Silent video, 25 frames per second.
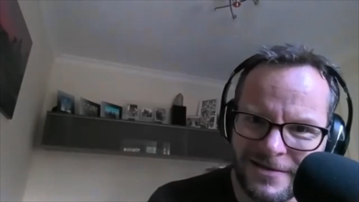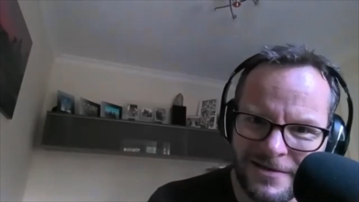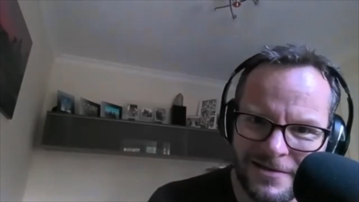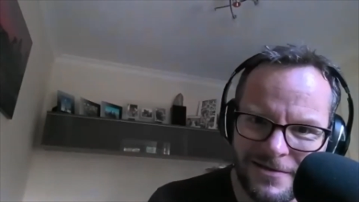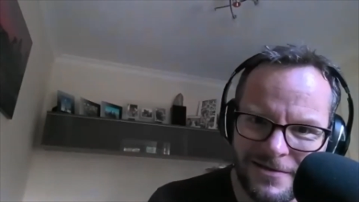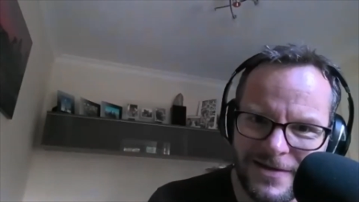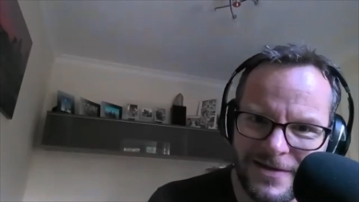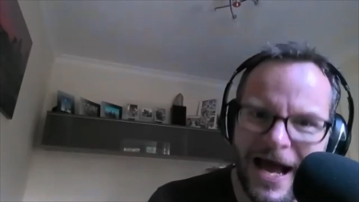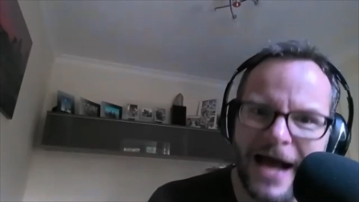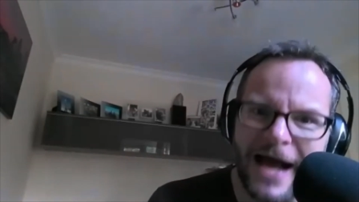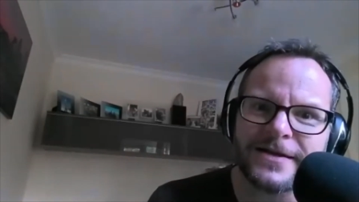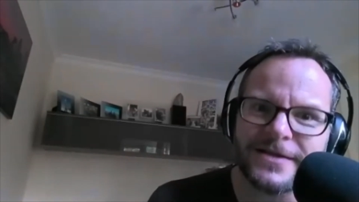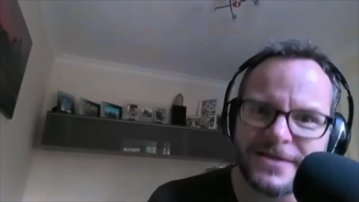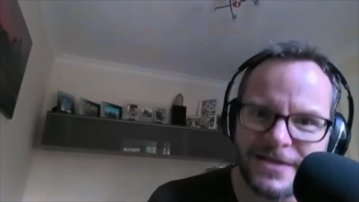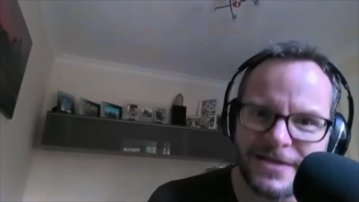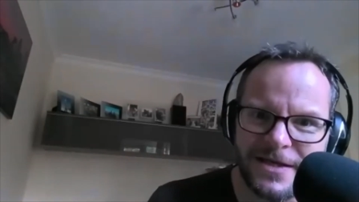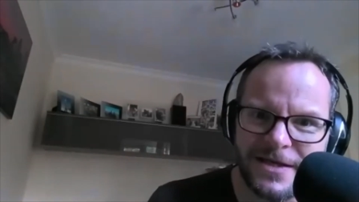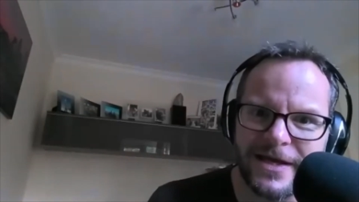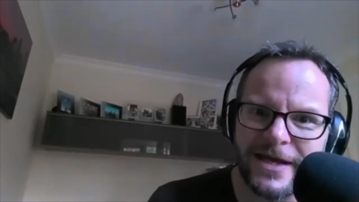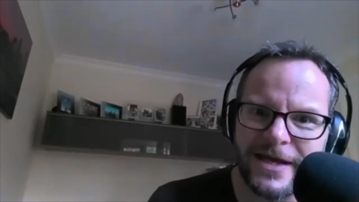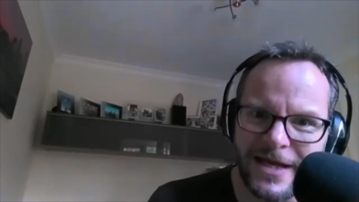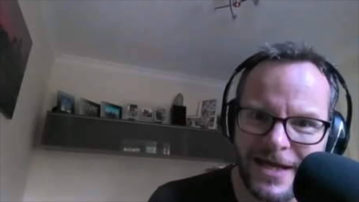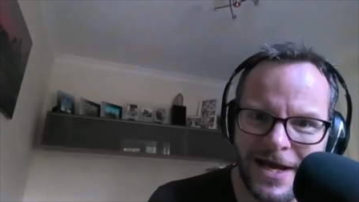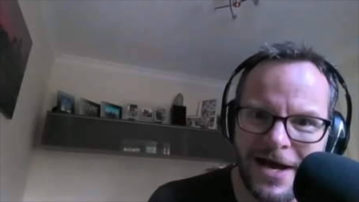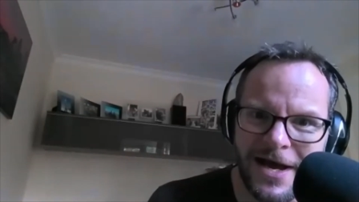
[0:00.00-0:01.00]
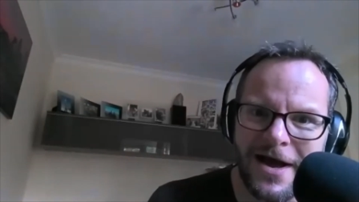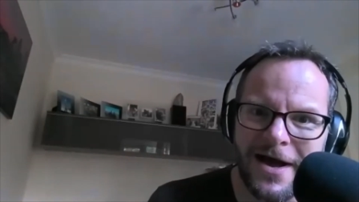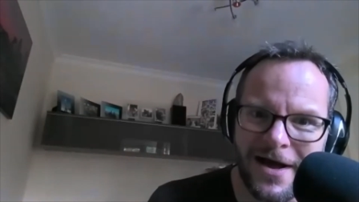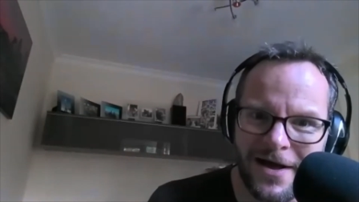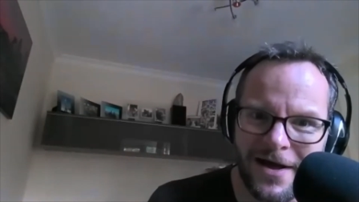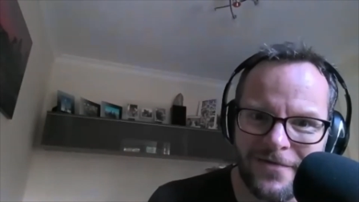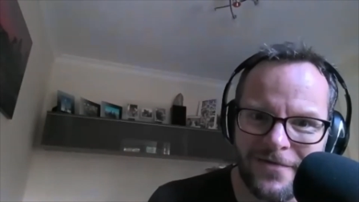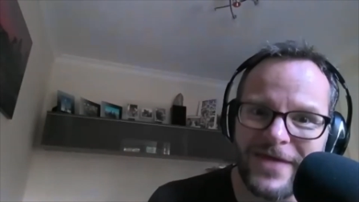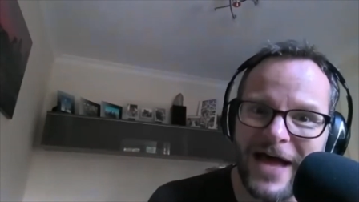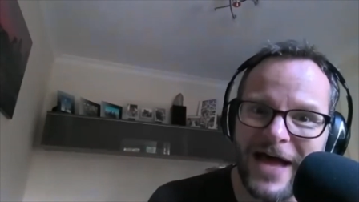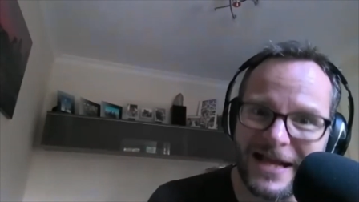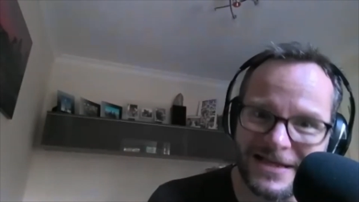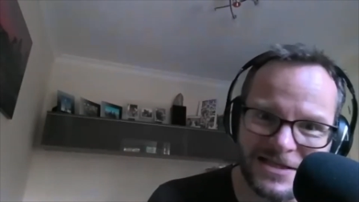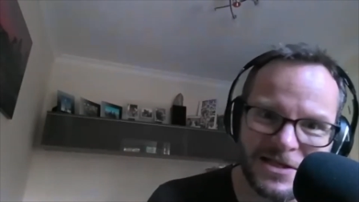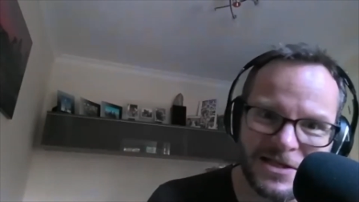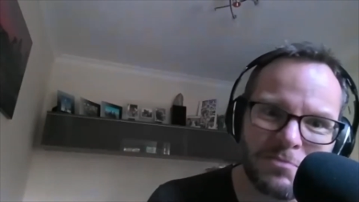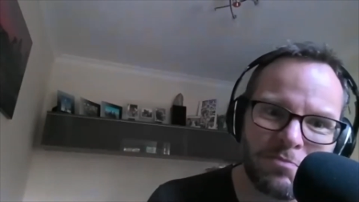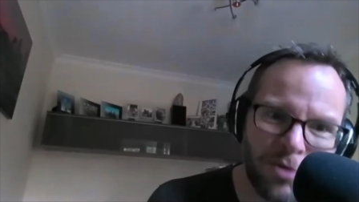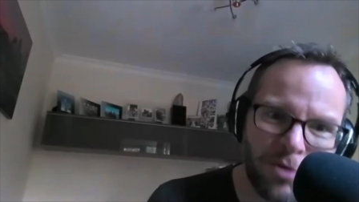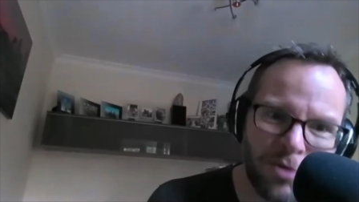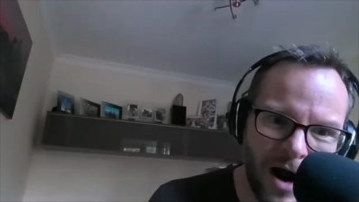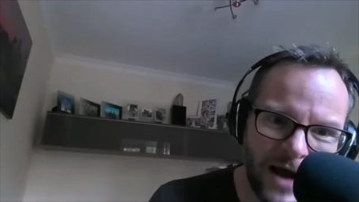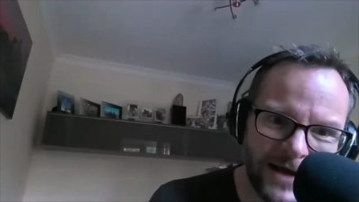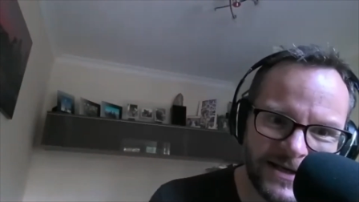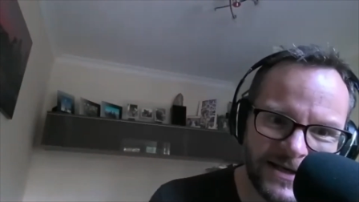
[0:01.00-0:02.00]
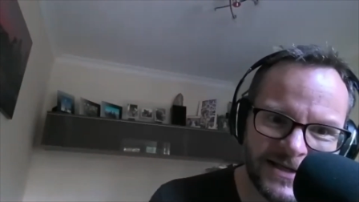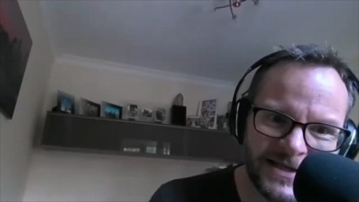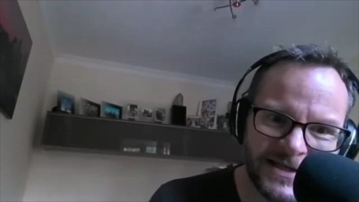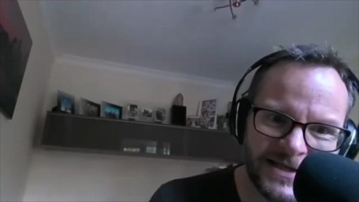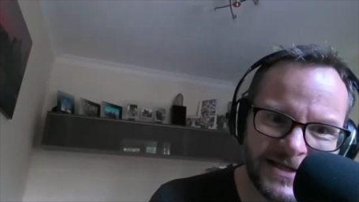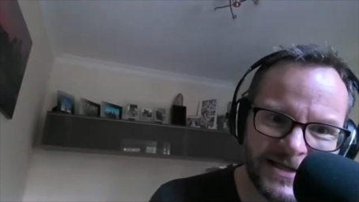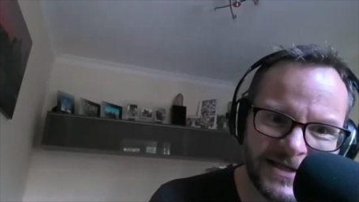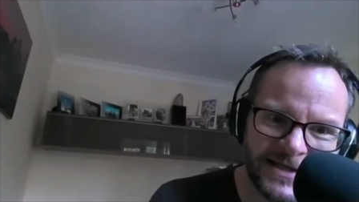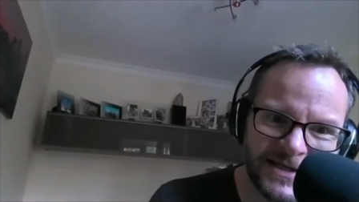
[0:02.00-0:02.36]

That's the price.